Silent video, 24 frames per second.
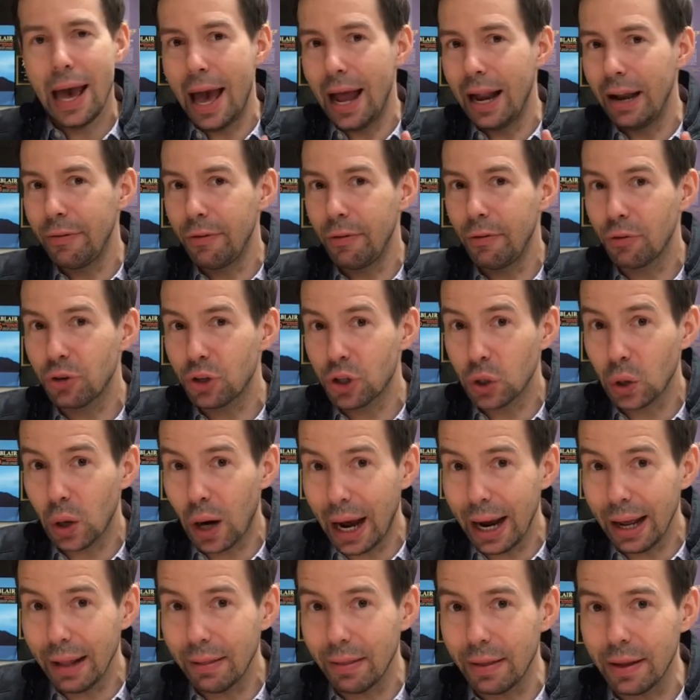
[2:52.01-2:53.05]
And if you've
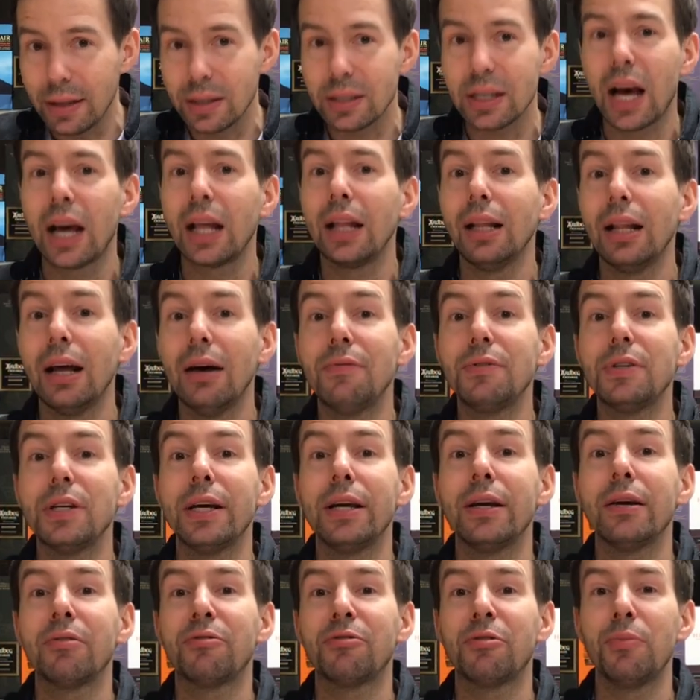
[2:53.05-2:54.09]
tried this, I'd love to
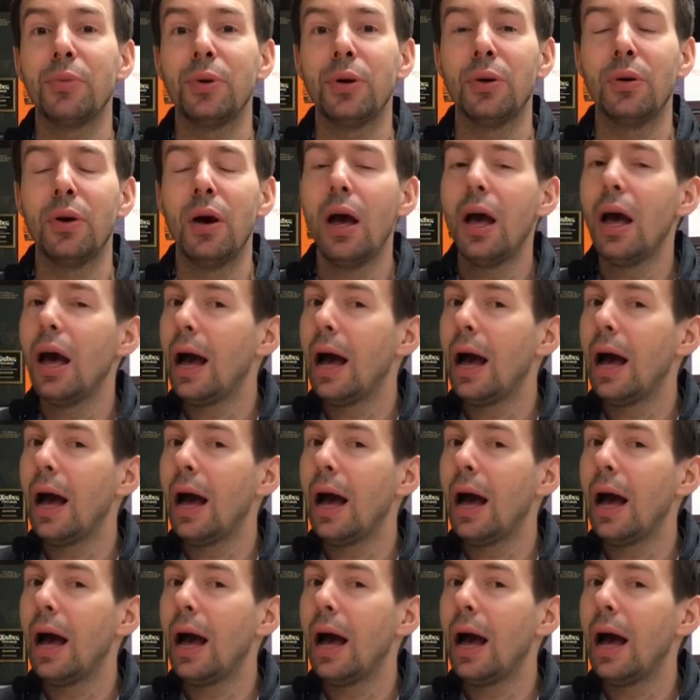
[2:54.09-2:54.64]
hear from you.